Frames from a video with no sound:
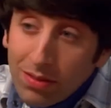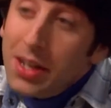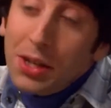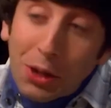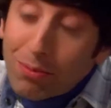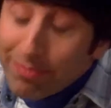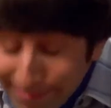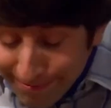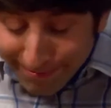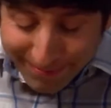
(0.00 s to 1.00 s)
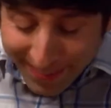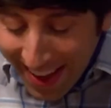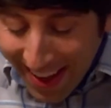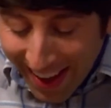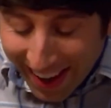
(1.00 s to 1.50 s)
Thank you.
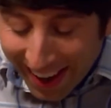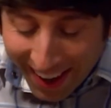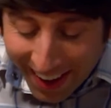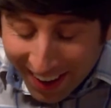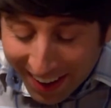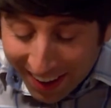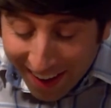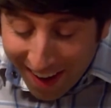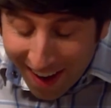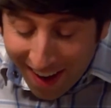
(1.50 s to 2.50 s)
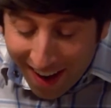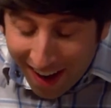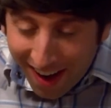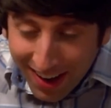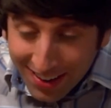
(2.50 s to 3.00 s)
And
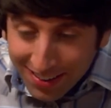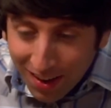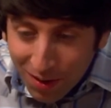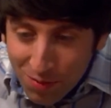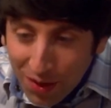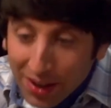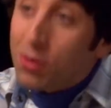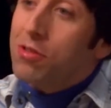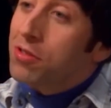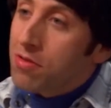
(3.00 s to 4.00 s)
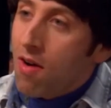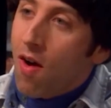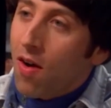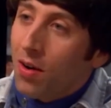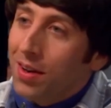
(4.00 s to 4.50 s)
I love that you're
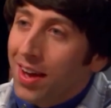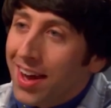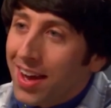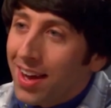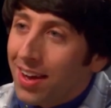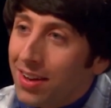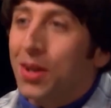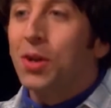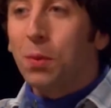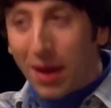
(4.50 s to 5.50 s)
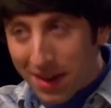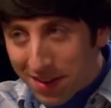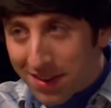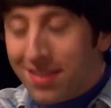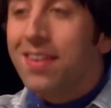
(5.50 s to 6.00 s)
strong and
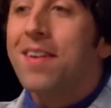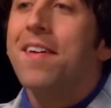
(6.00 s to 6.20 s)
independent.